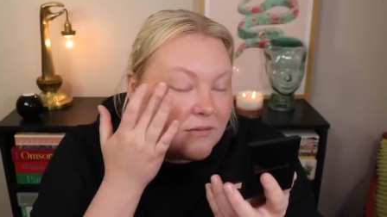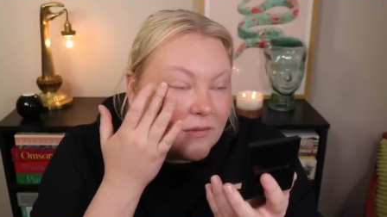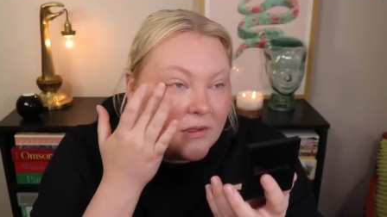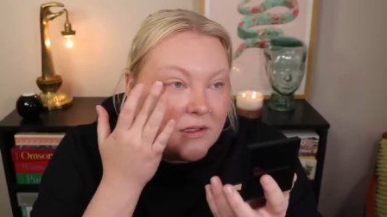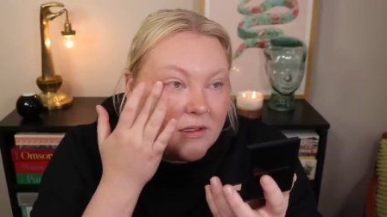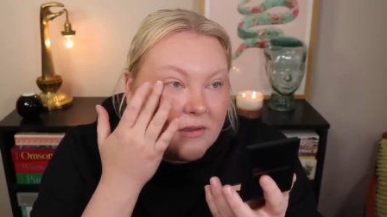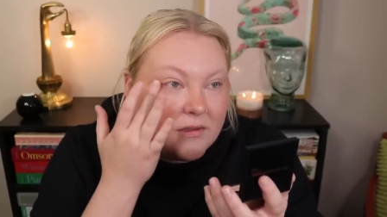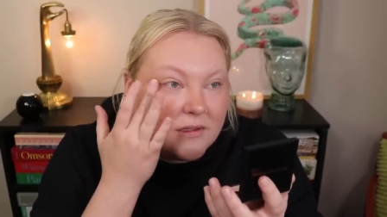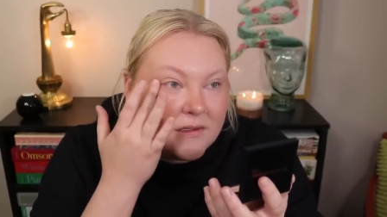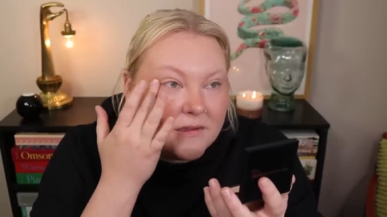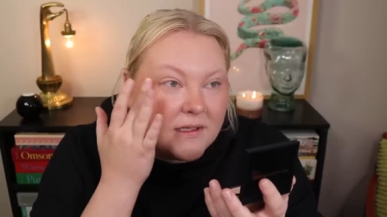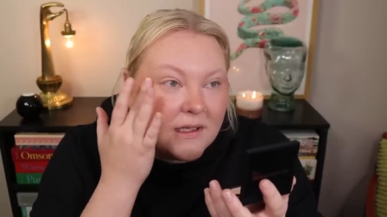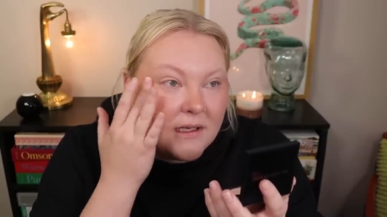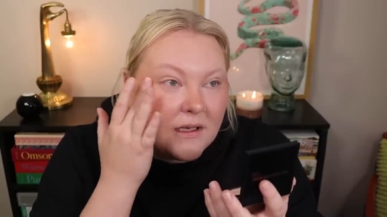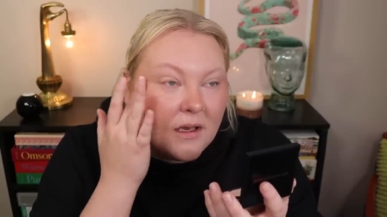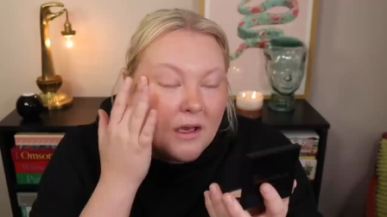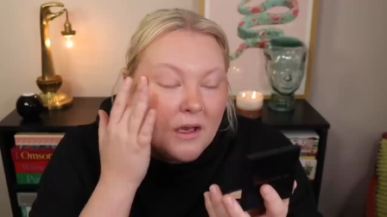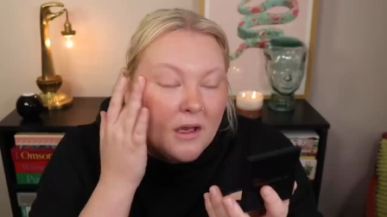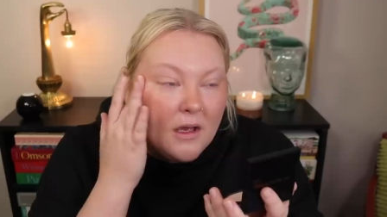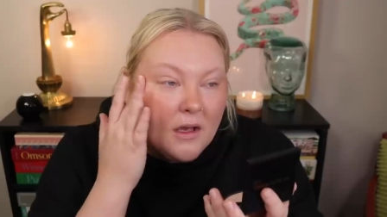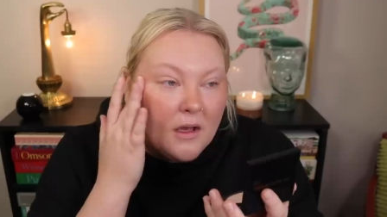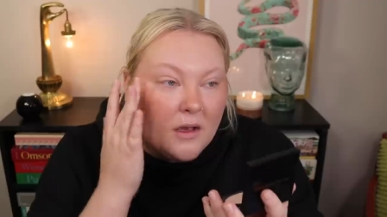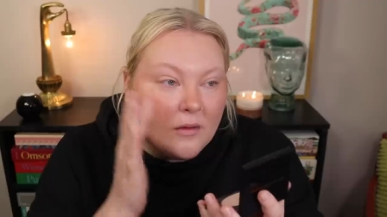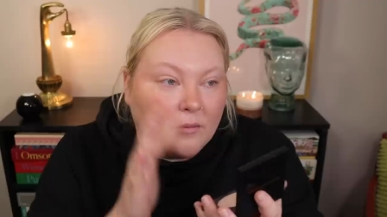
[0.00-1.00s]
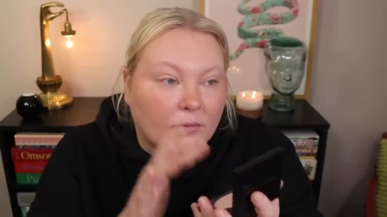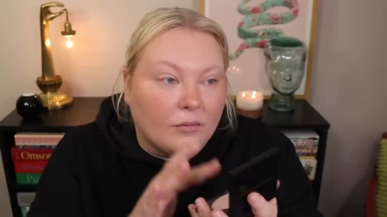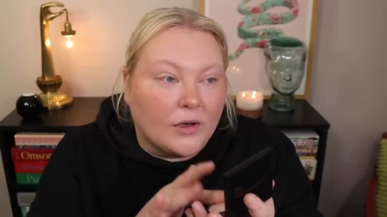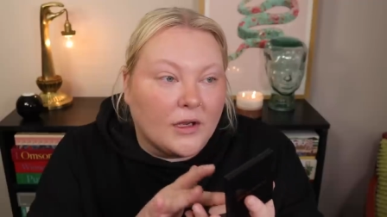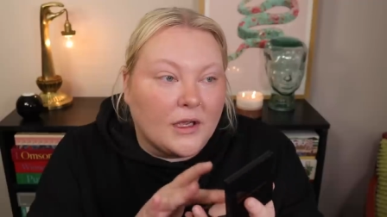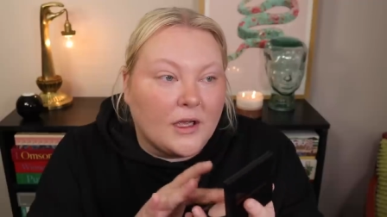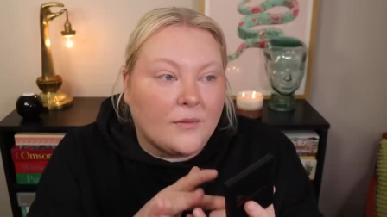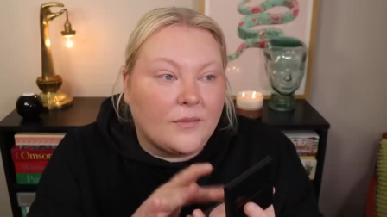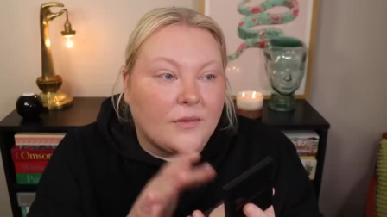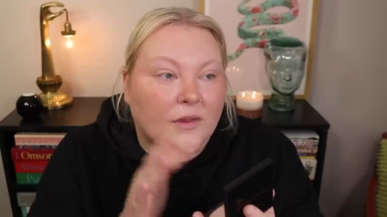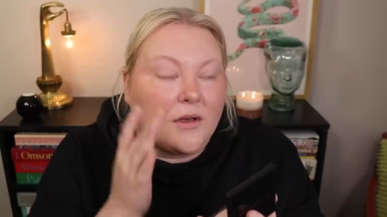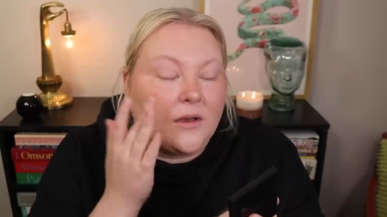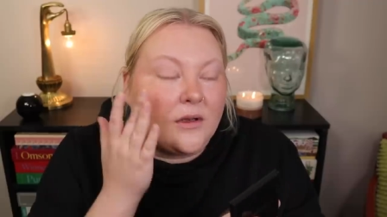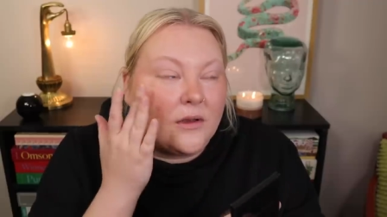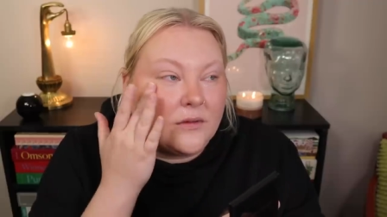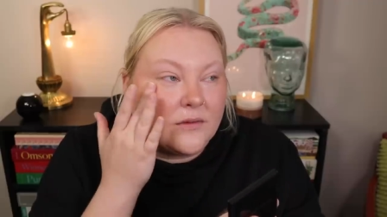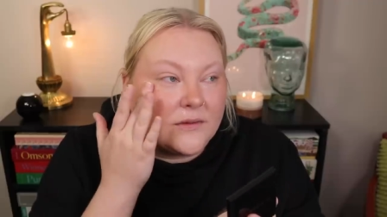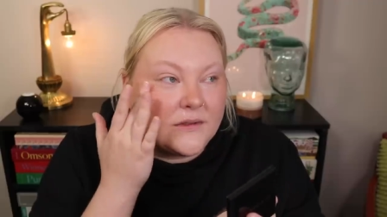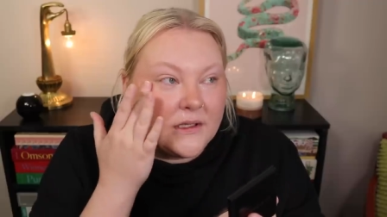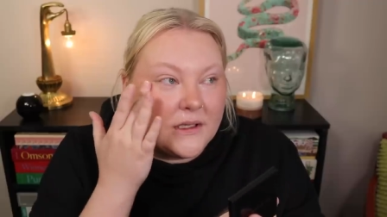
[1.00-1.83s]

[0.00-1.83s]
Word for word: When do you just like bring up the news?